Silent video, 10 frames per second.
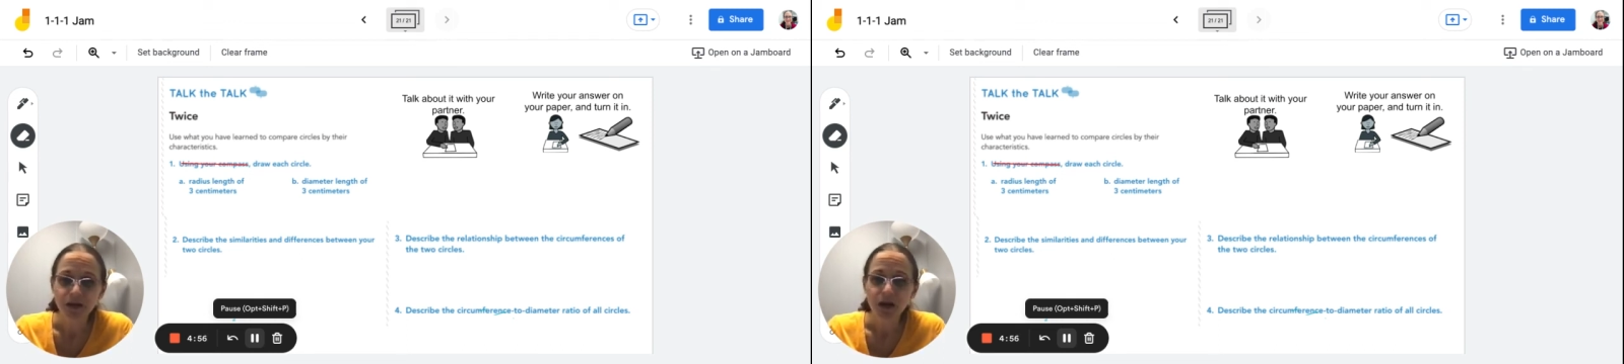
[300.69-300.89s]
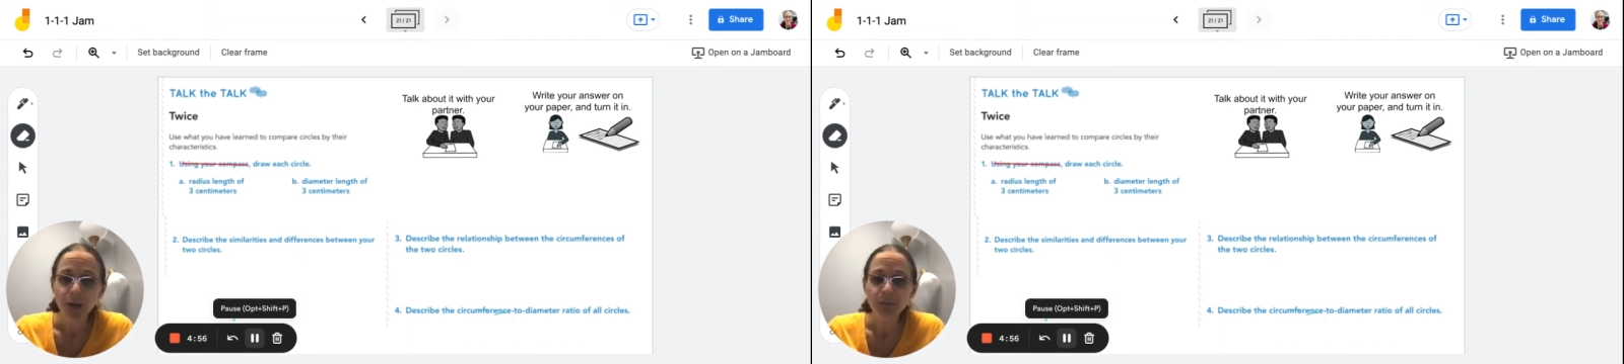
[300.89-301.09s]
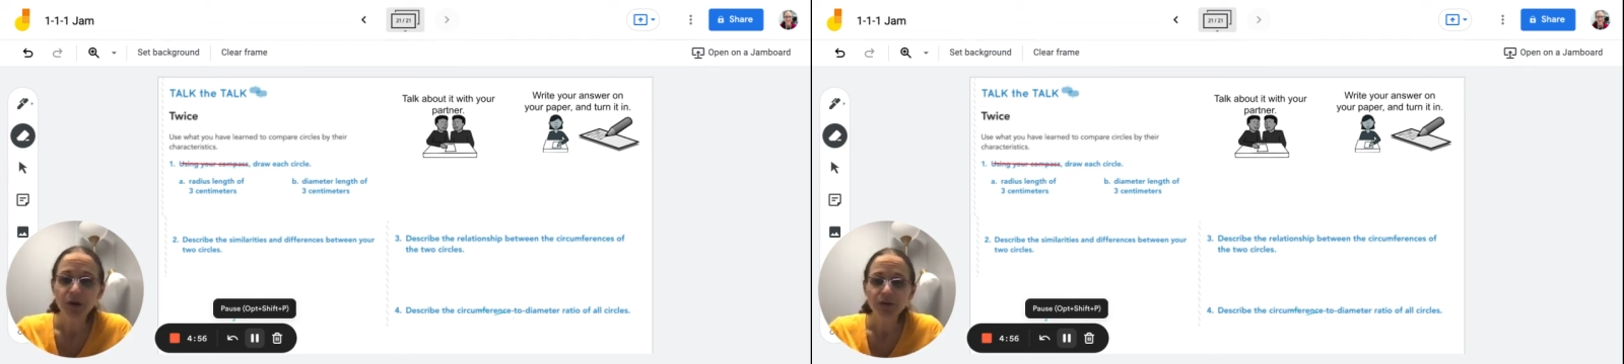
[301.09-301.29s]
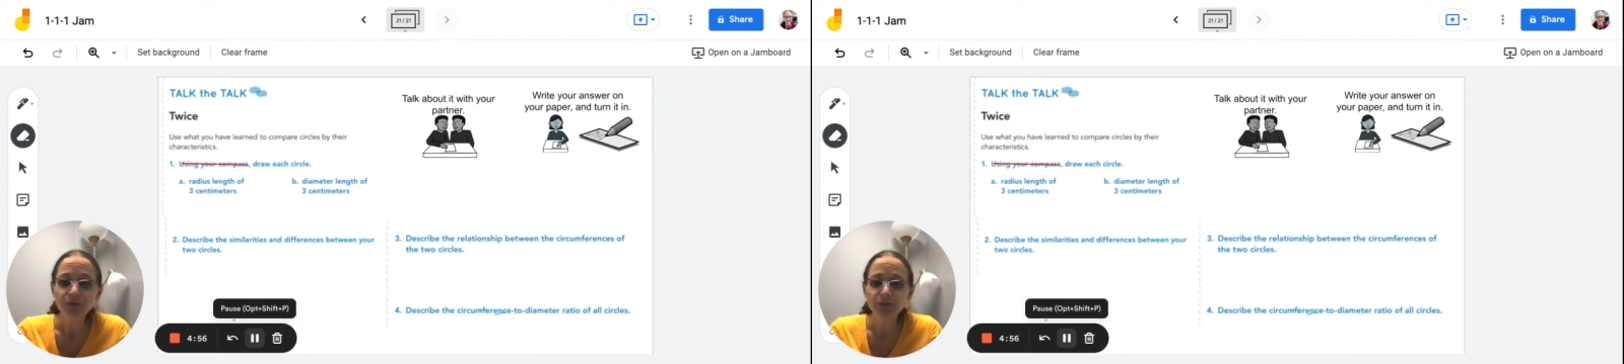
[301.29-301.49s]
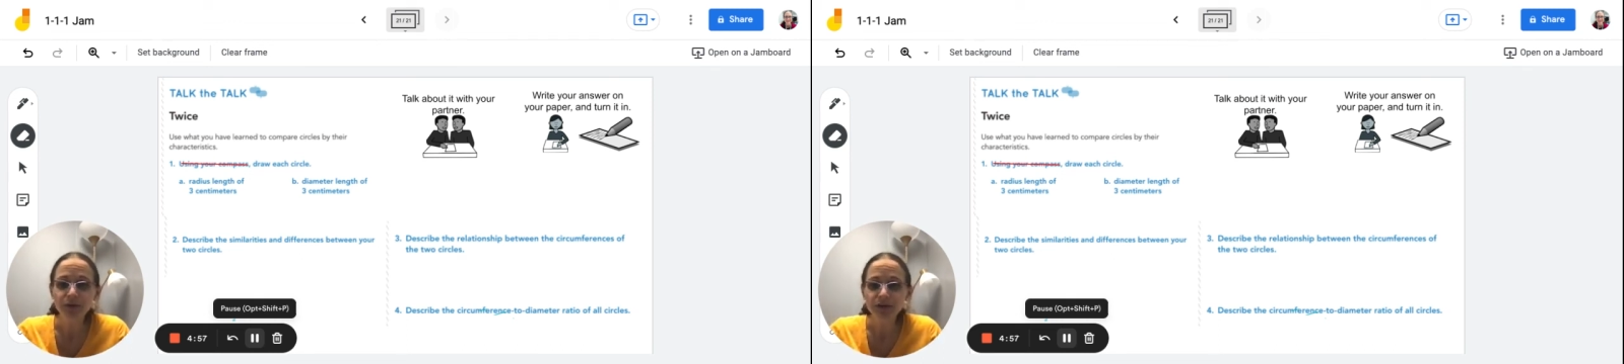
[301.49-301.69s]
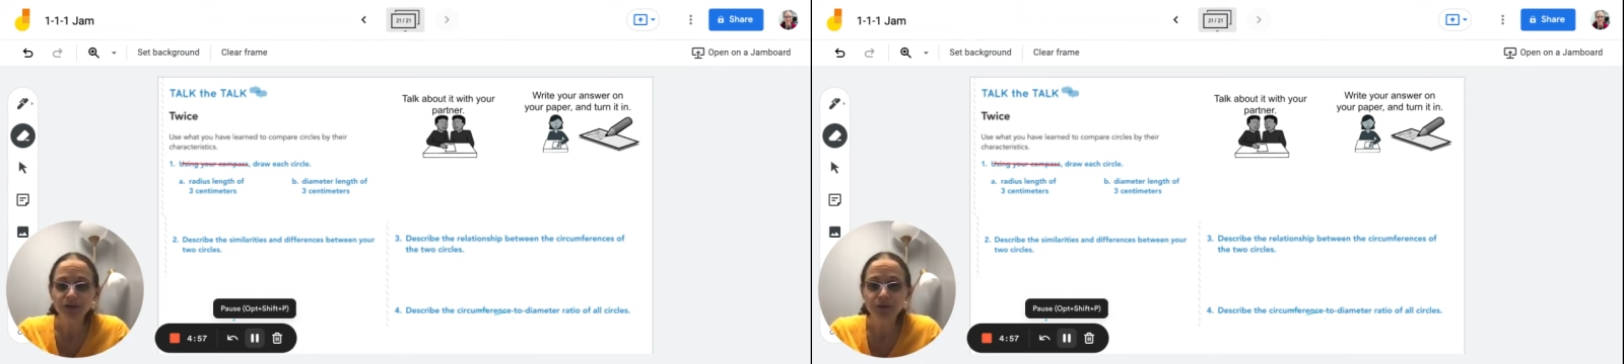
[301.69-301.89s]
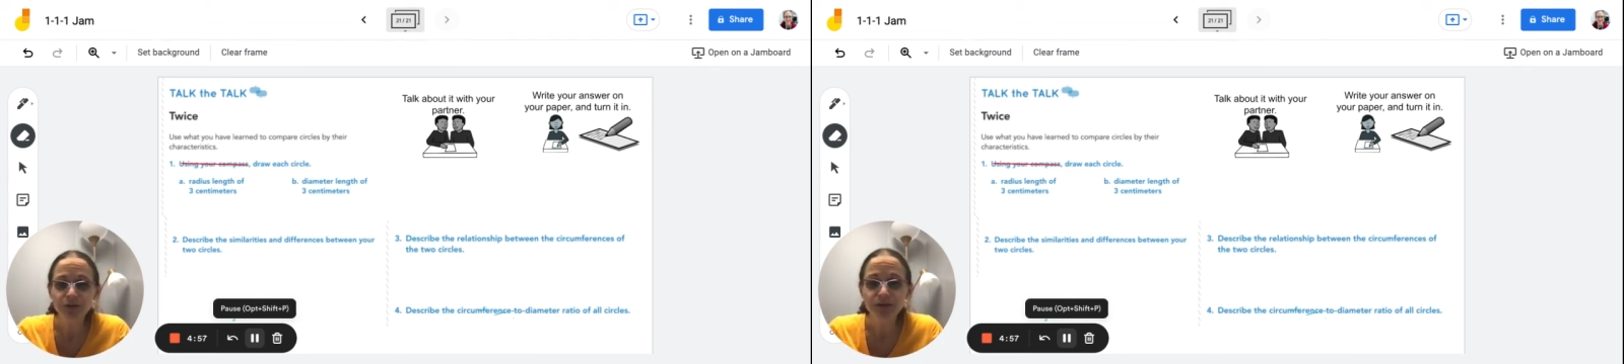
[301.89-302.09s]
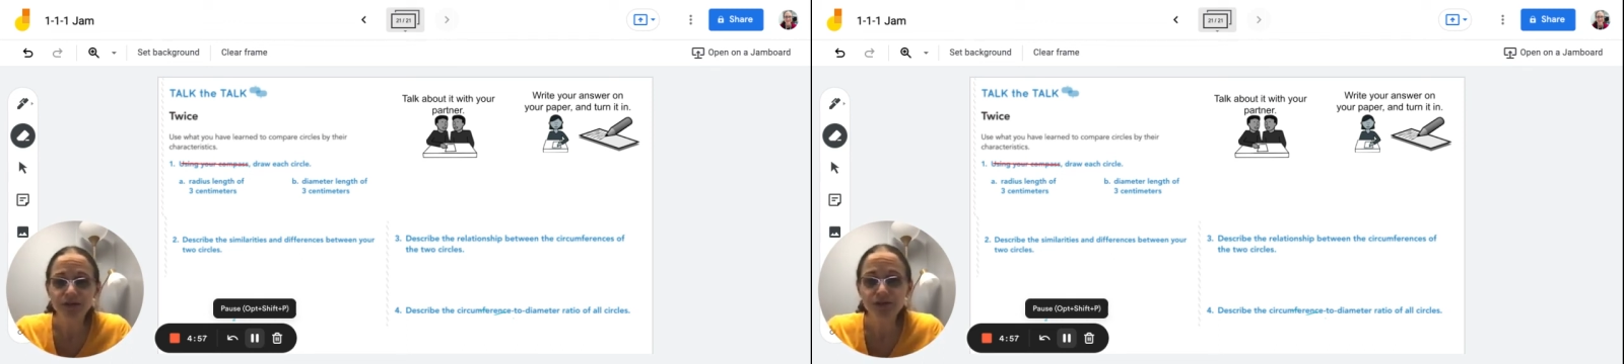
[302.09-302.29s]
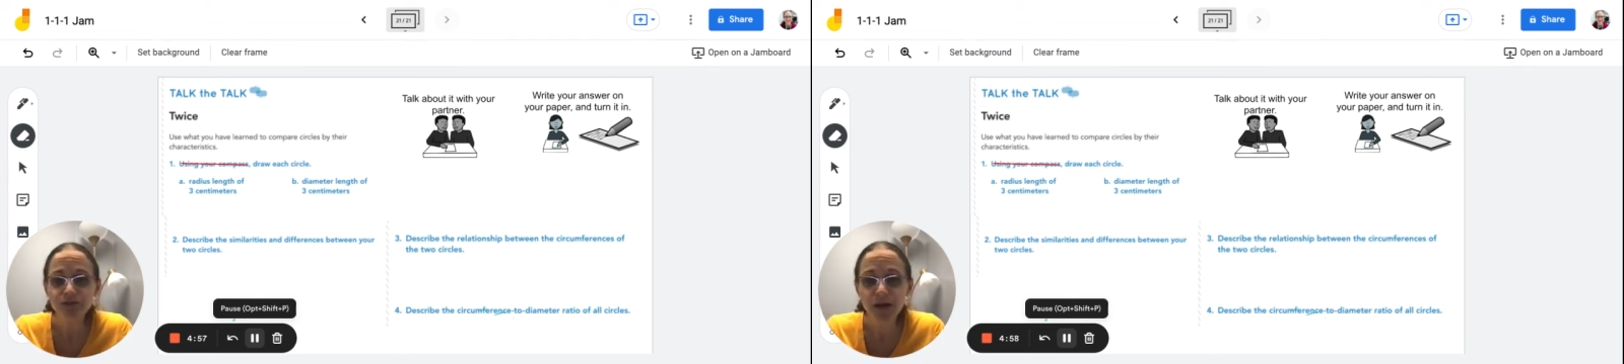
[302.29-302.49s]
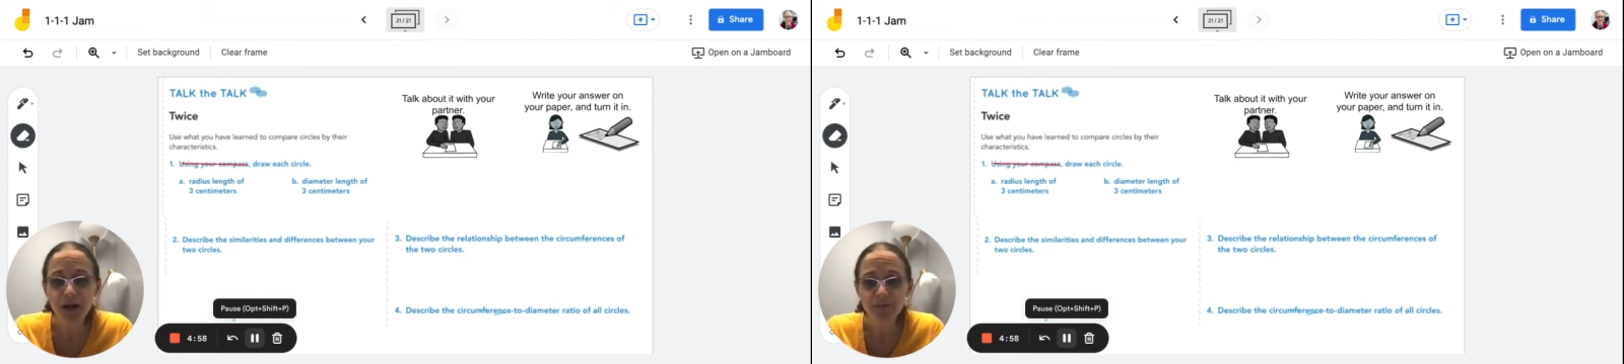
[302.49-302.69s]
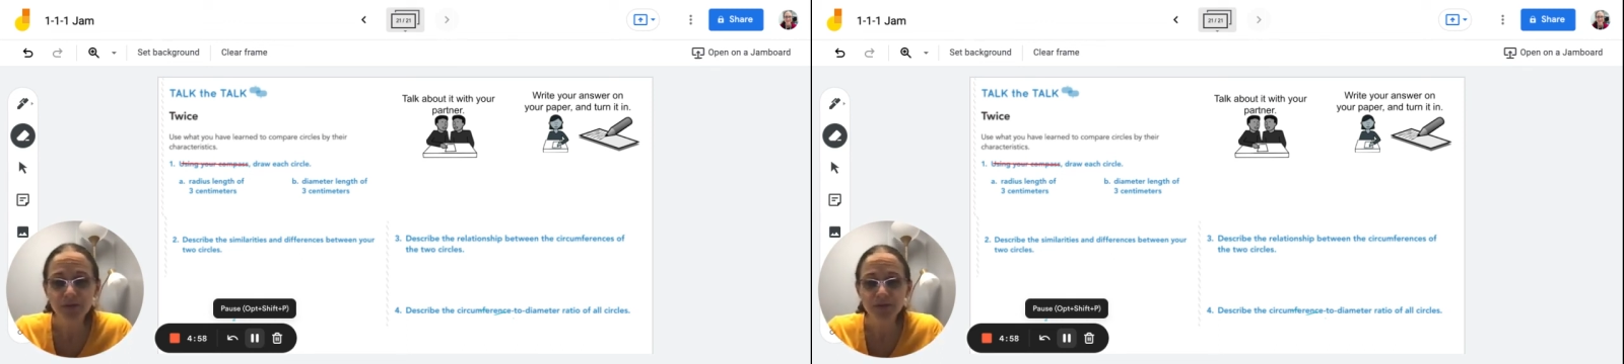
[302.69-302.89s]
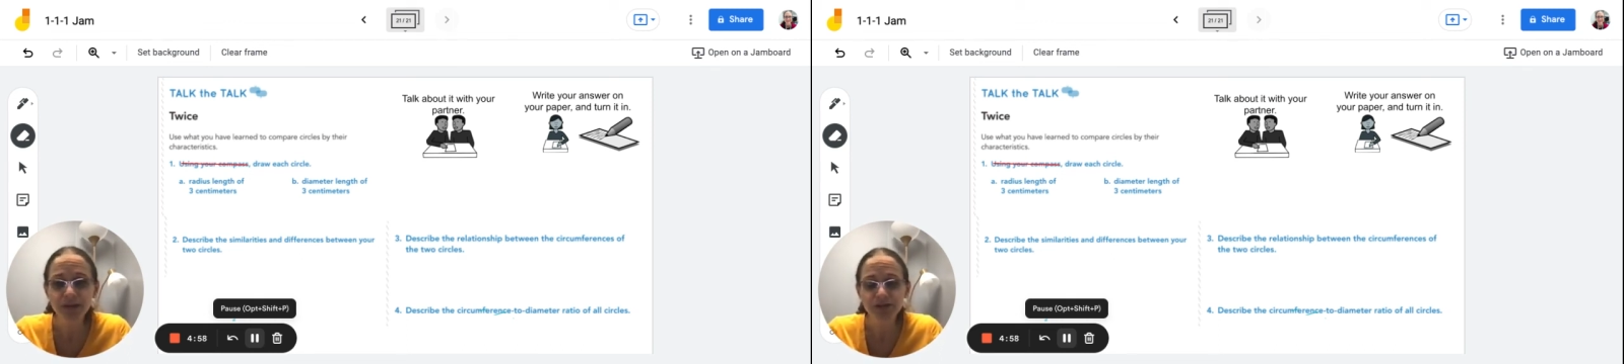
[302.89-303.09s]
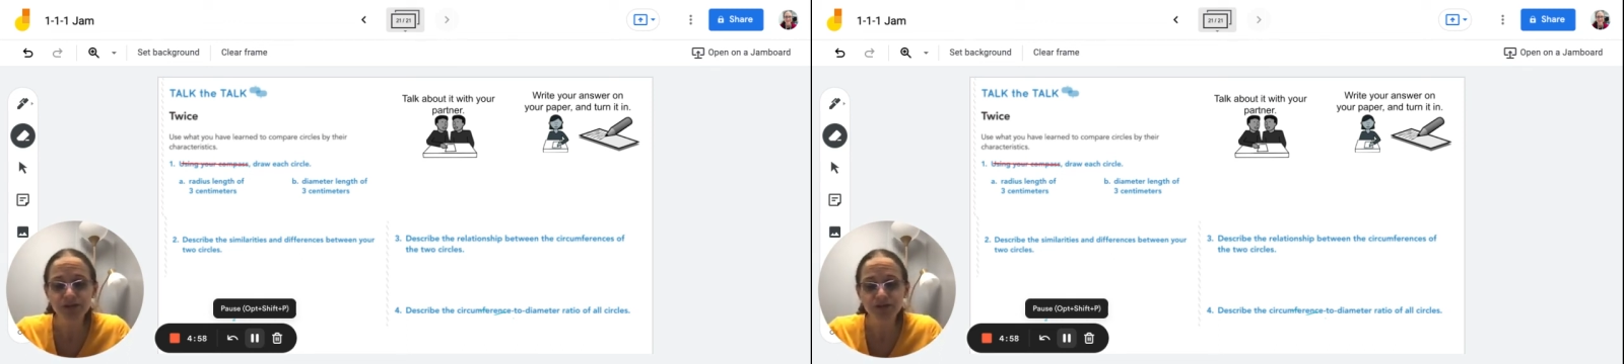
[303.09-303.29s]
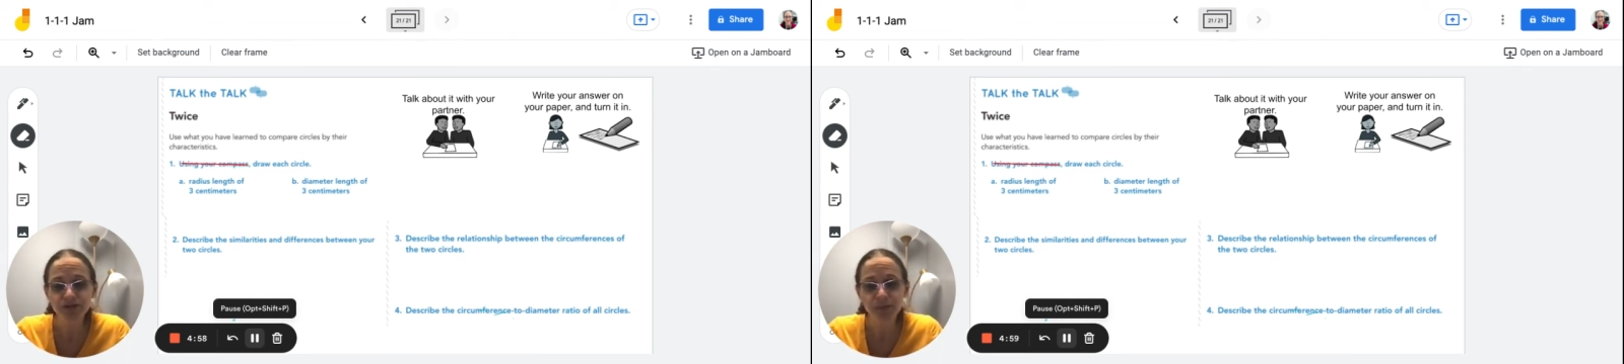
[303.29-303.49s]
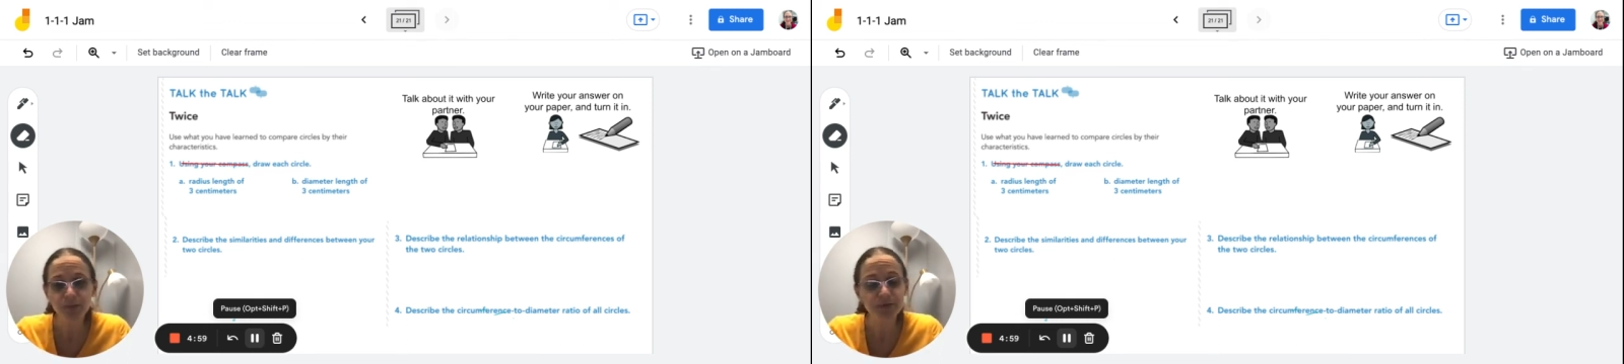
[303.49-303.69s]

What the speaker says: On part 3, you're going to describe the relationship